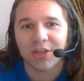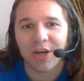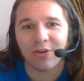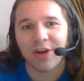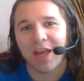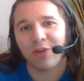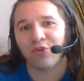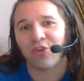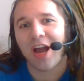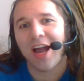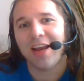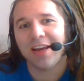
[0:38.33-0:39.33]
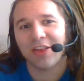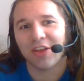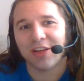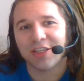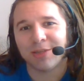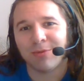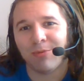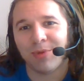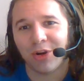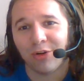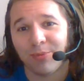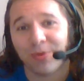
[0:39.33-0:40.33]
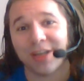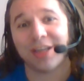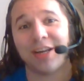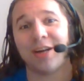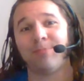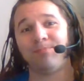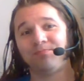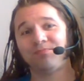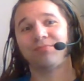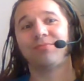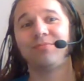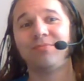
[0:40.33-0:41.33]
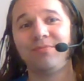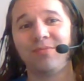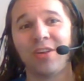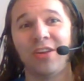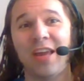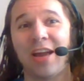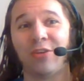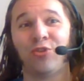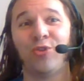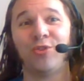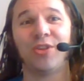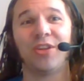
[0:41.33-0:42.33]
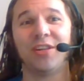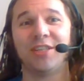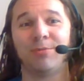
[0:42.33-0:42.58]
titled "A Ride in the Lizzy Mobile," but um, yeah, "Cruising the Lizzy